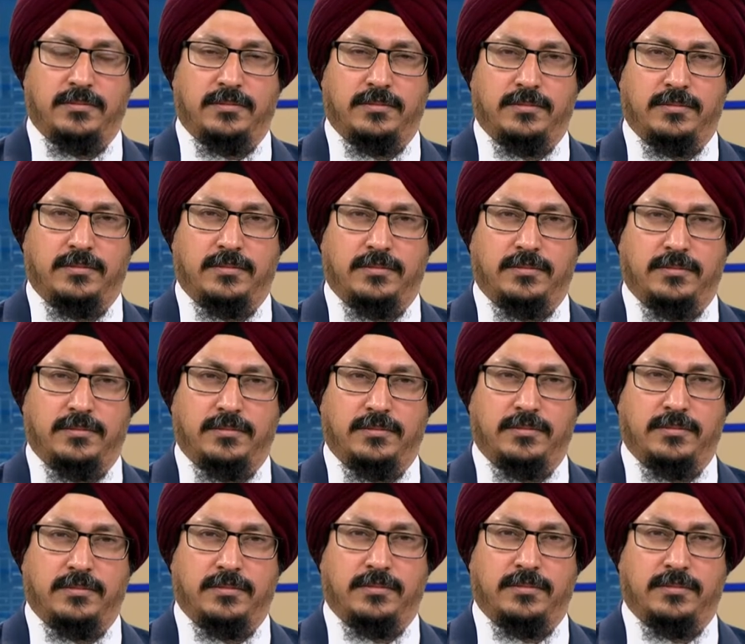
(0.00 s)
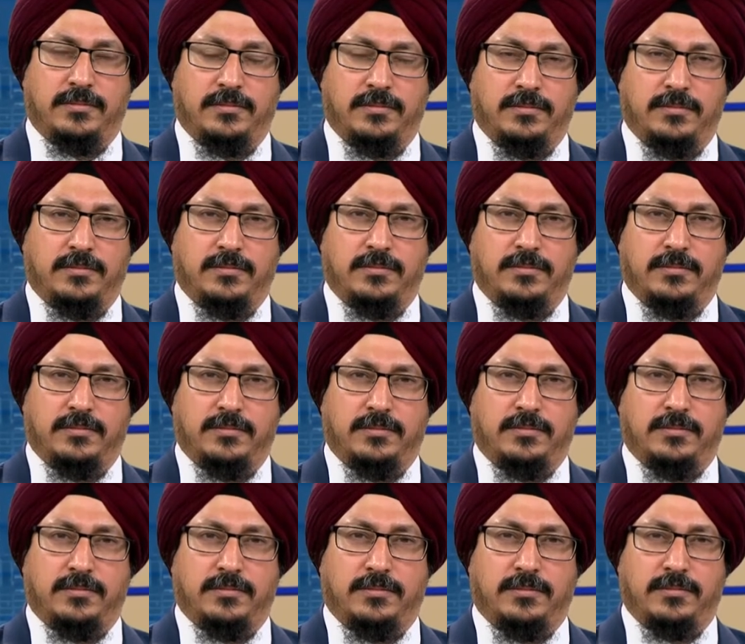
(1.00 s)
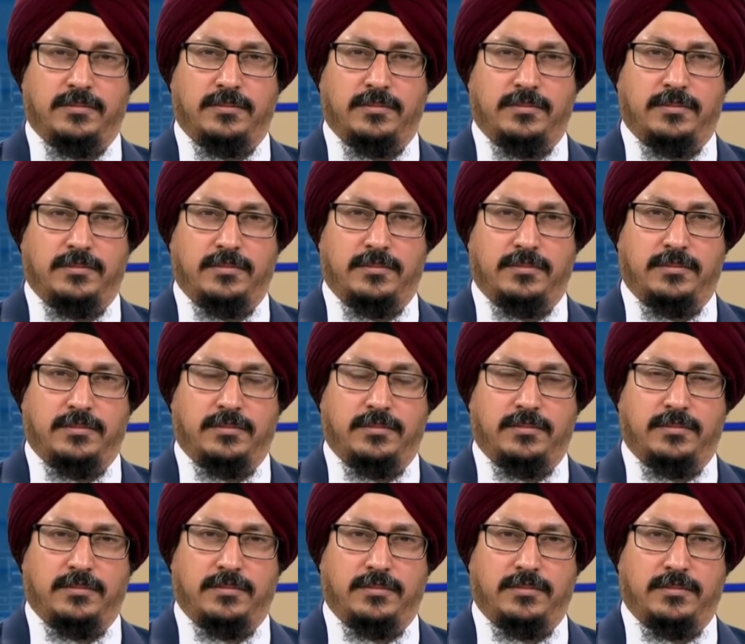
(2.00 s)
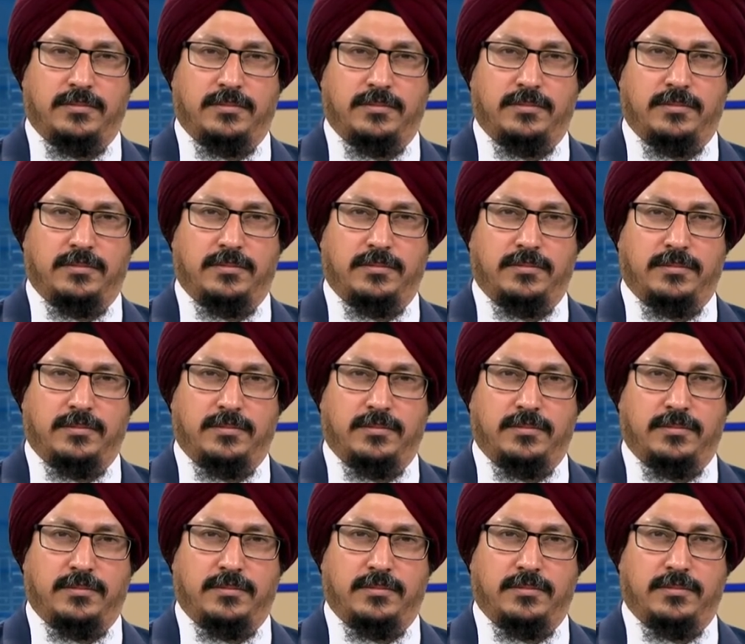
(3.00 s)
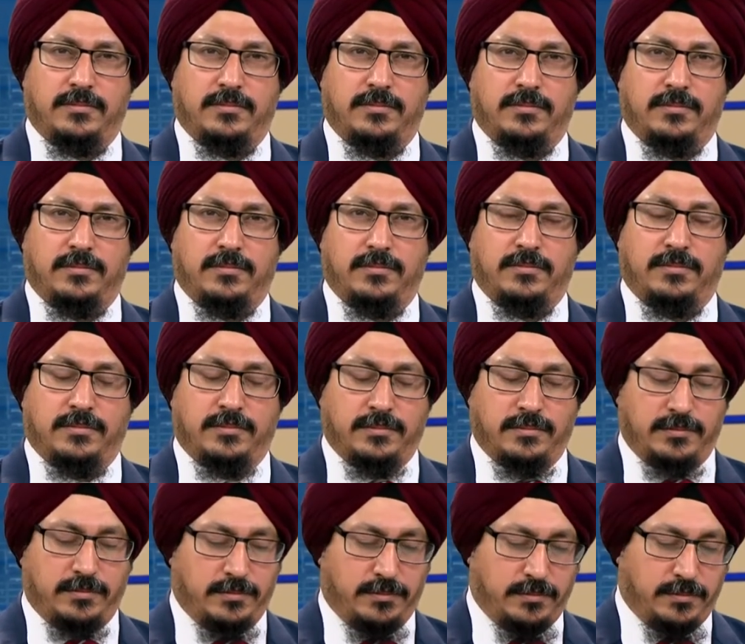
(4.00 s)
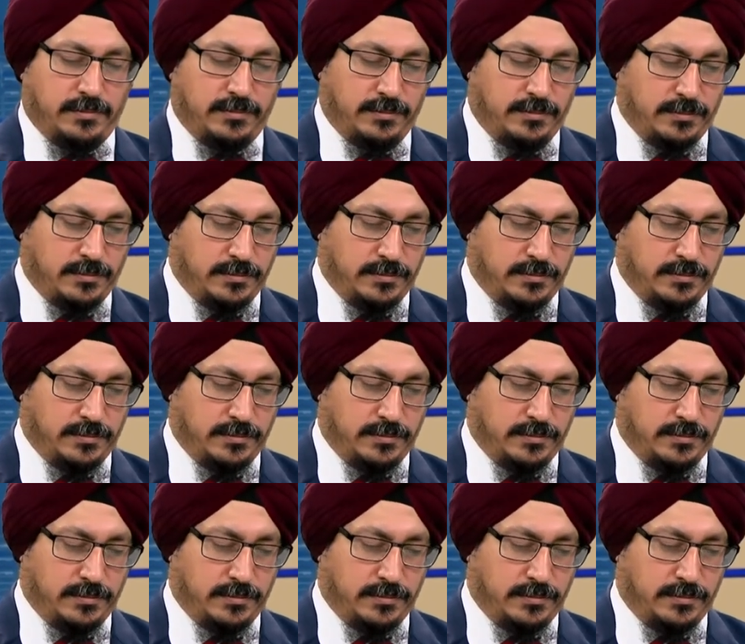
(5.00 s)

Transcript: (not speaking)